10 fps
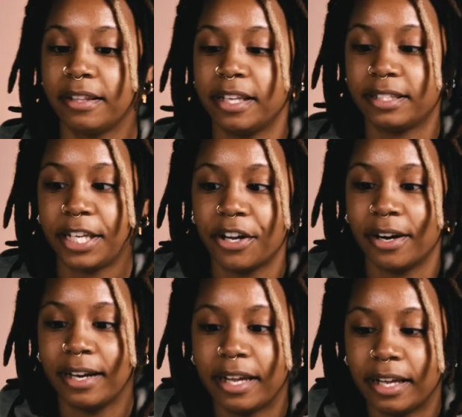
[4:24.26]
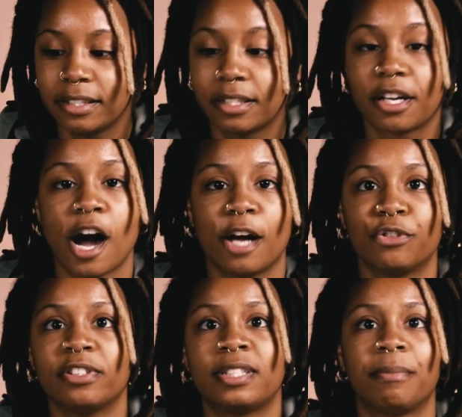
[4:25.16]
This here is
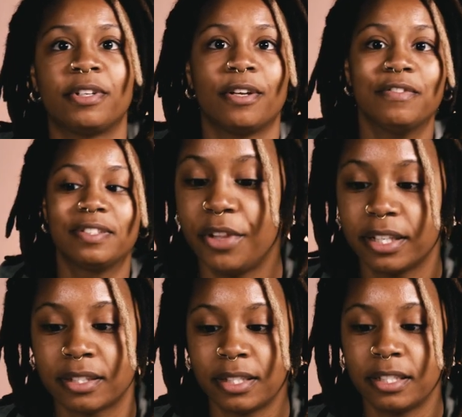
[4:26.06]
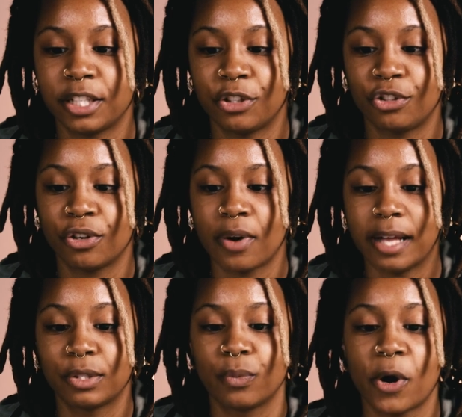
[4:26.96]
contraceptives. This is essential
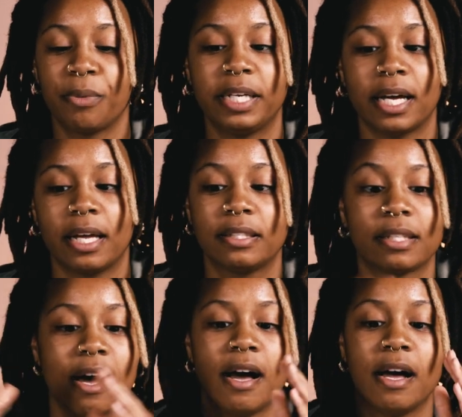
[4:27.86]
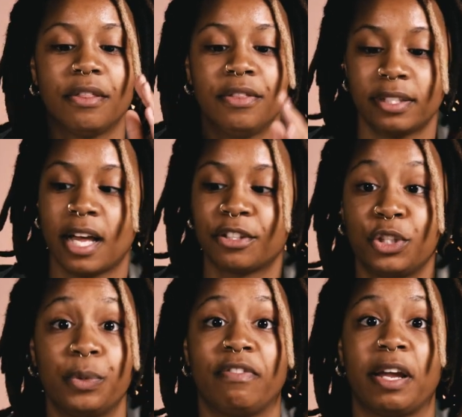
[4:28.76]
as well because this has to
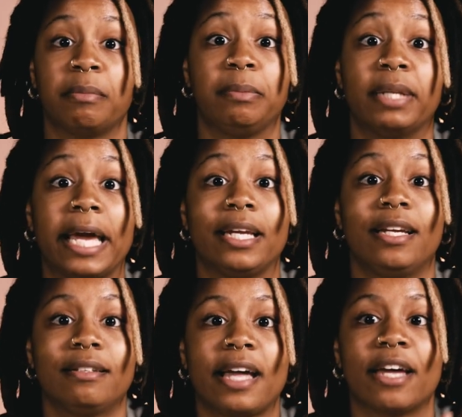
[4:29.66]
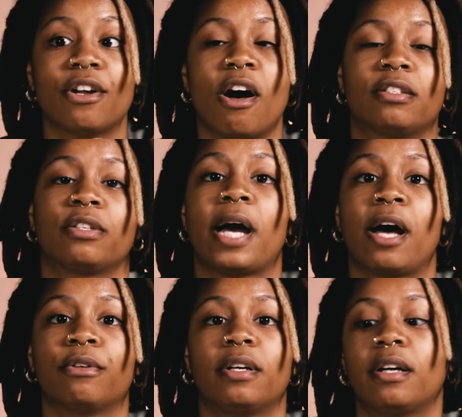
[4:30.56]
do with family planning and also
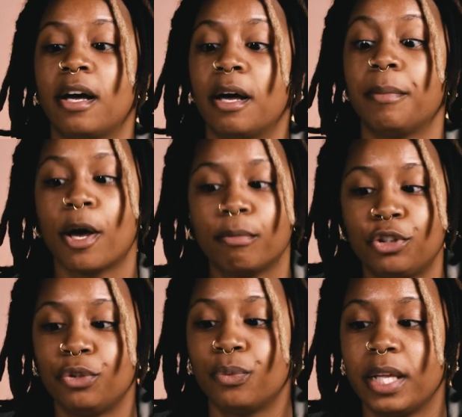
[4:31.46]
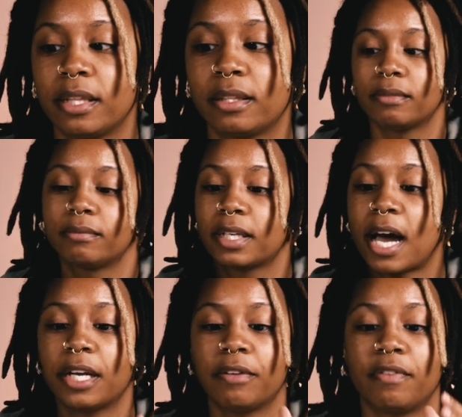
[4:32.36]
how helps you with
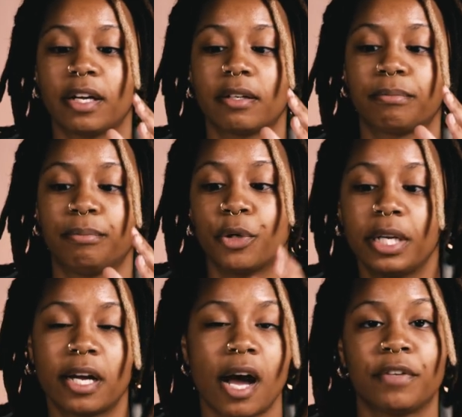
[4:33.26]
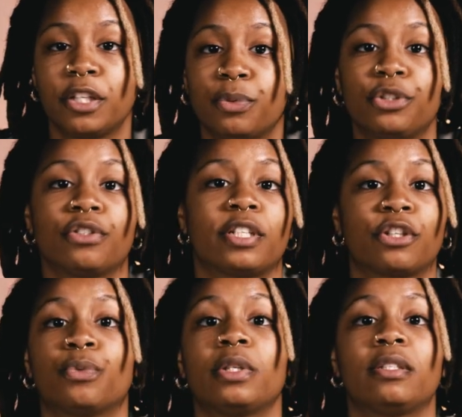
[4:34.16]
kind of building confidence with your
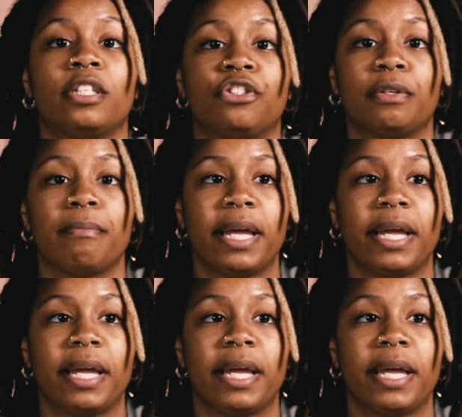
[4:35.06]
sexual decision